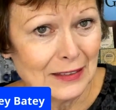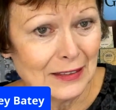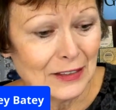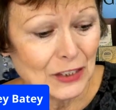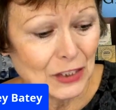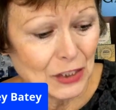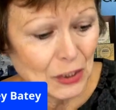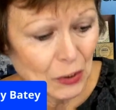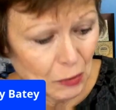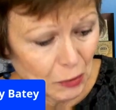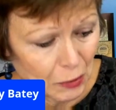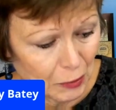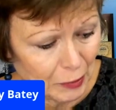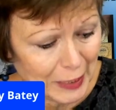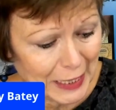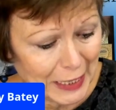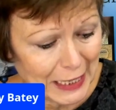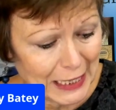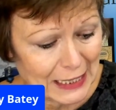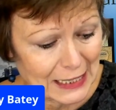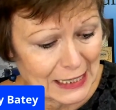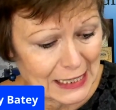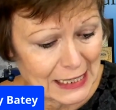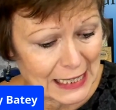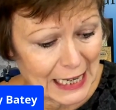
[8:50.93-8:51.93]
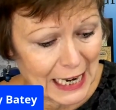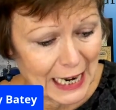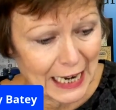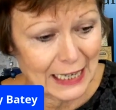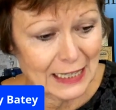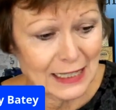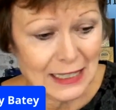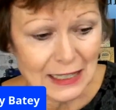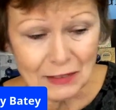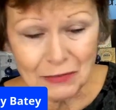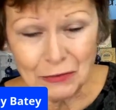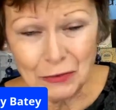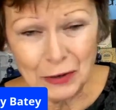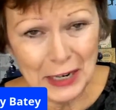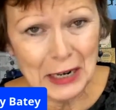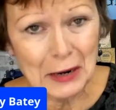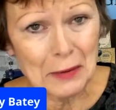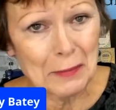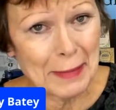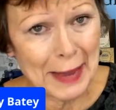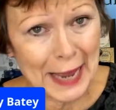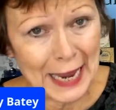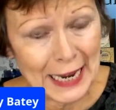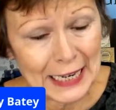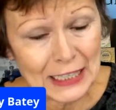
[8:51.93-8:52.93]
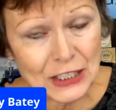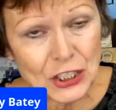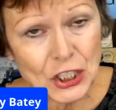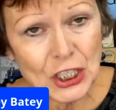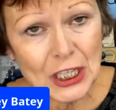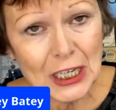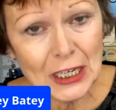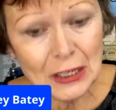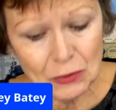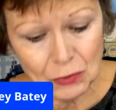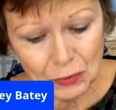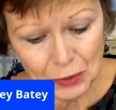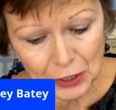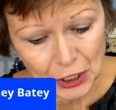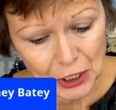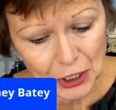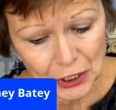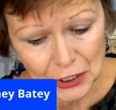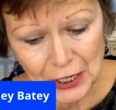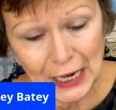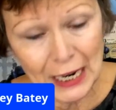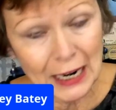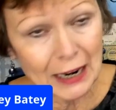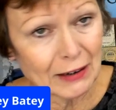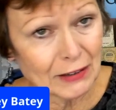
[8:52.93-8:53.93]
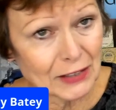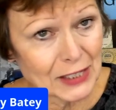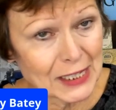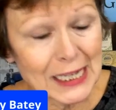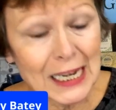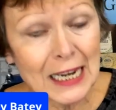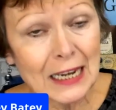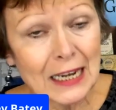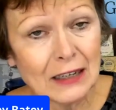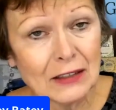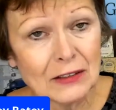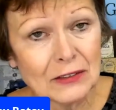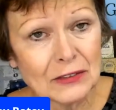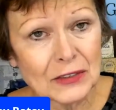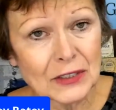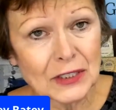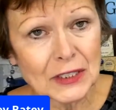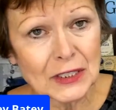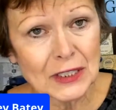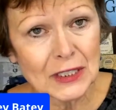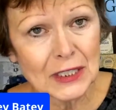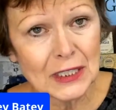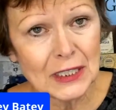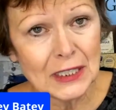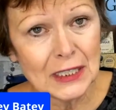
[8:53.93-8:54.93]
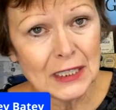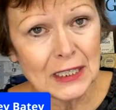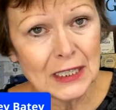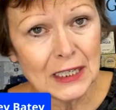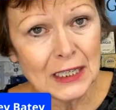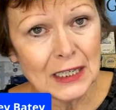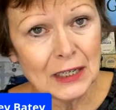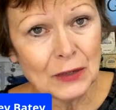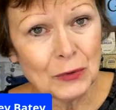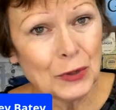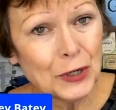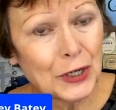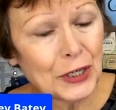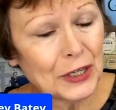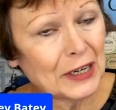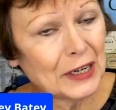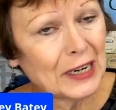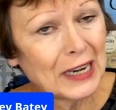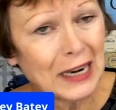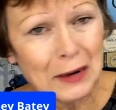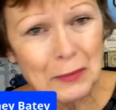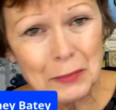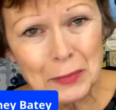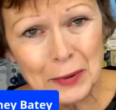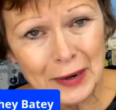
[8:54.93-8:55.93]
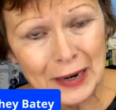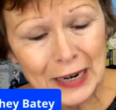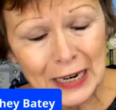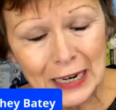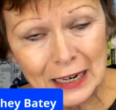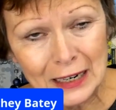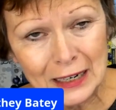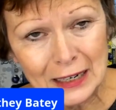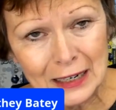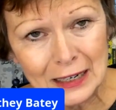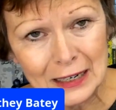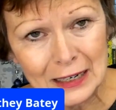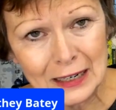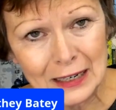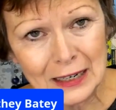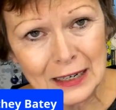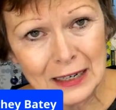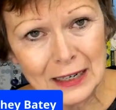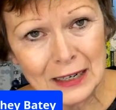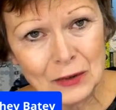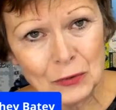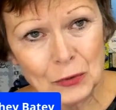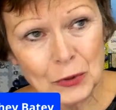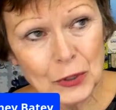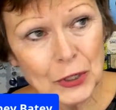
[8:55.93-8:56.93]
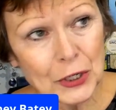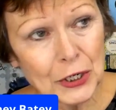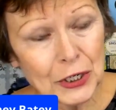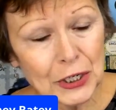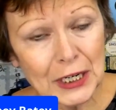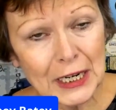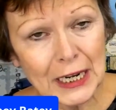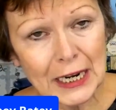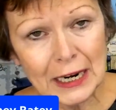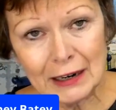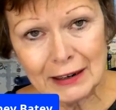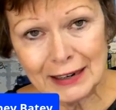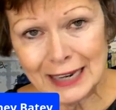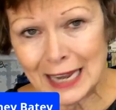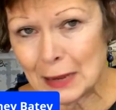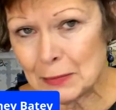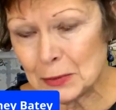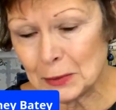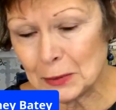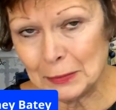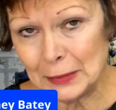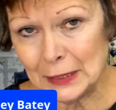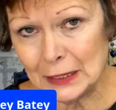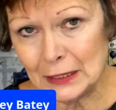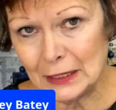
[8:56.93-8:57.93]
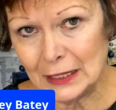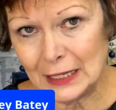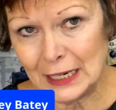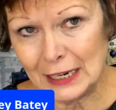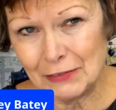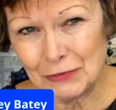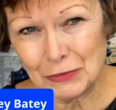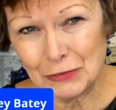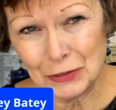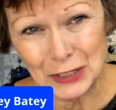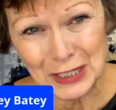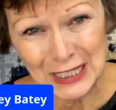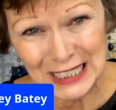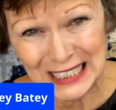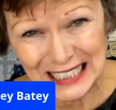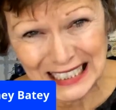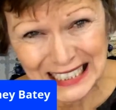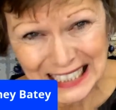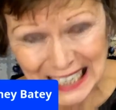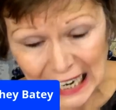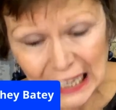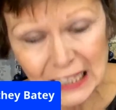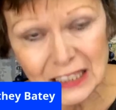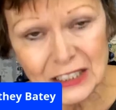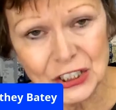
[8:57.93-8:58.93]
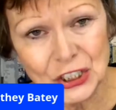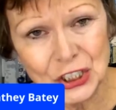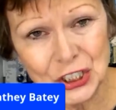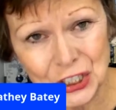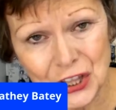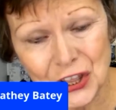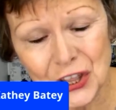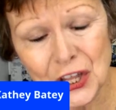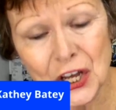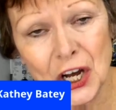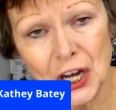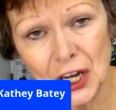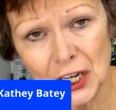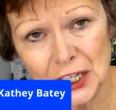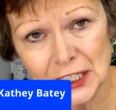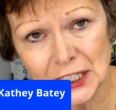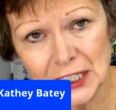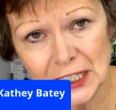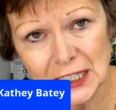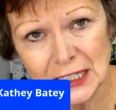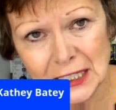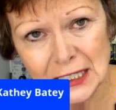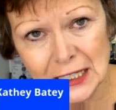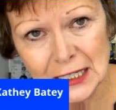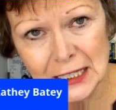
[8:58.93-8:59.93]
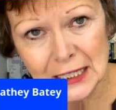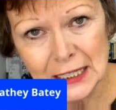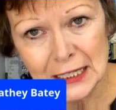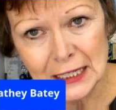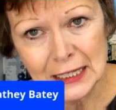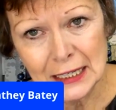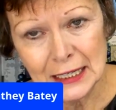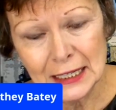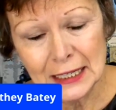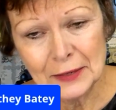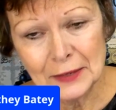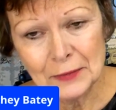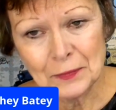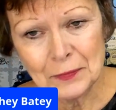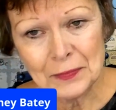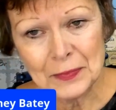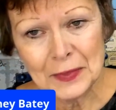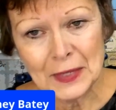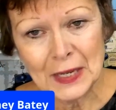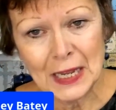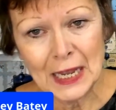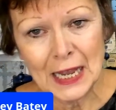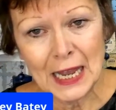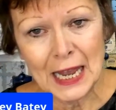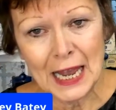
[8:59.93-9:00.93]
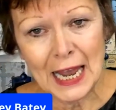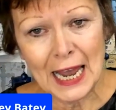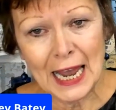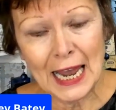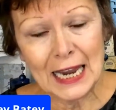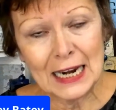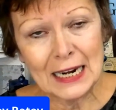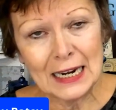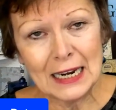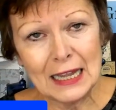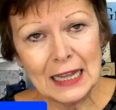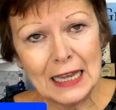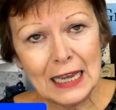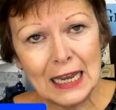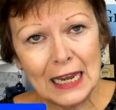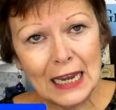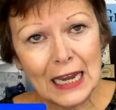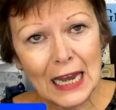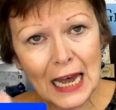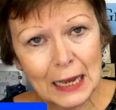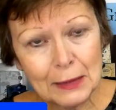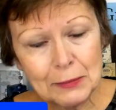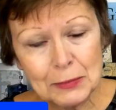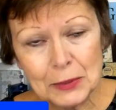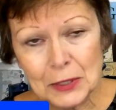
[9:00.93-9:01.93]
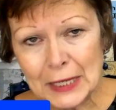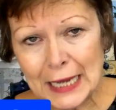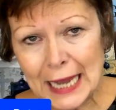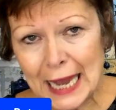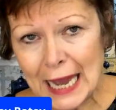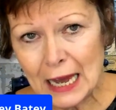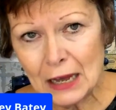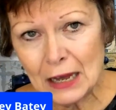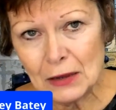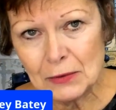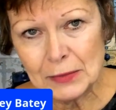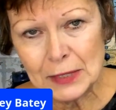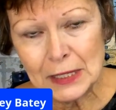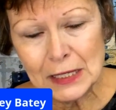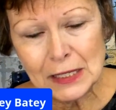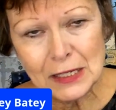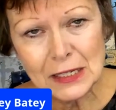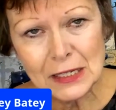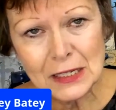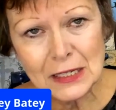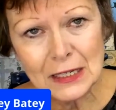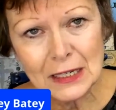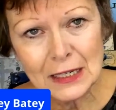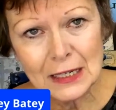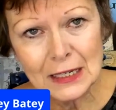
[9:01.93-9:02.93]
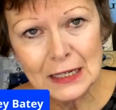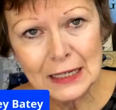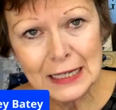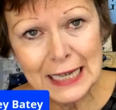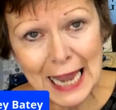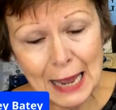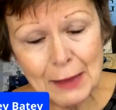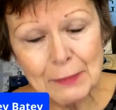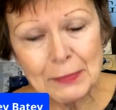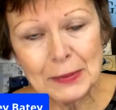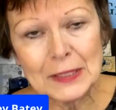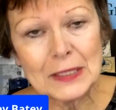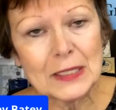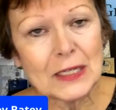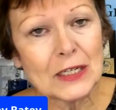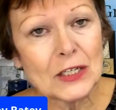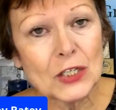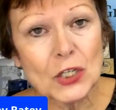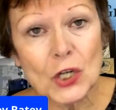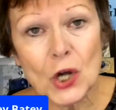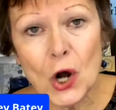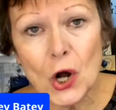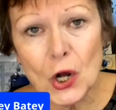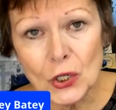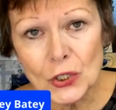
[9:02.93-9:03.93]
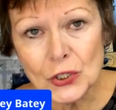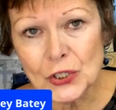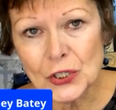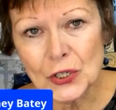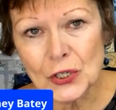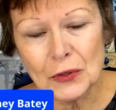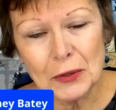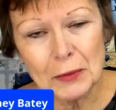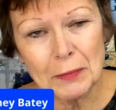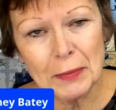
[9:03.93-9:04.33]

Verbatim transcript: so, what we can say is if we are bashing, we're hurting ourselves, we're hurting our brain, we're hurting our capability for intelligent thought. And the hypothalamus campus is also the